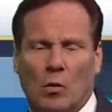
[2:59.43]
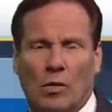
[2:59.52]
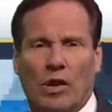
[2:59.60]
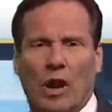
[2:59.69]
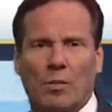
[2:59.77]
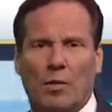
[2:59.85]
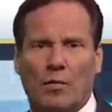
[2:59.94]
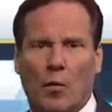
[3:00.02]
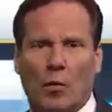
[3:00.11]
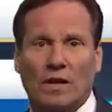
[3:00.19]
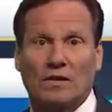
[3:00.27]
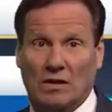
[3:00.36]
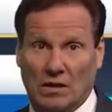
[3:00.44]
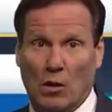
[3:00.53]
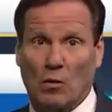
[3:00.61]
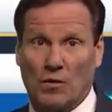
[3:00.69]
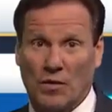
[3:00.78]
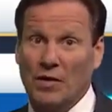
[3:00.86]
with upper 40s and
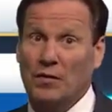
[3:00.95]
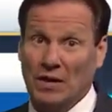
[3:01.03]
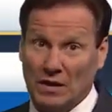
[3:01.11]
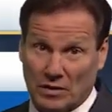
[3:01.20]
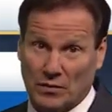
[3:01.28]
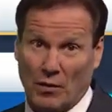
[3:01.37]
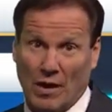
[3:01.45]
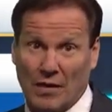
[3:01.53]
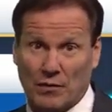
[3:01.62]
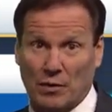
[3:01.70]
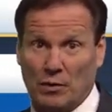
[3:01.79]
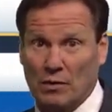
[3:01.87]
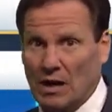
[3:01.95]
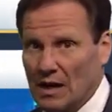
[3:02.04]
low 50s for afternoon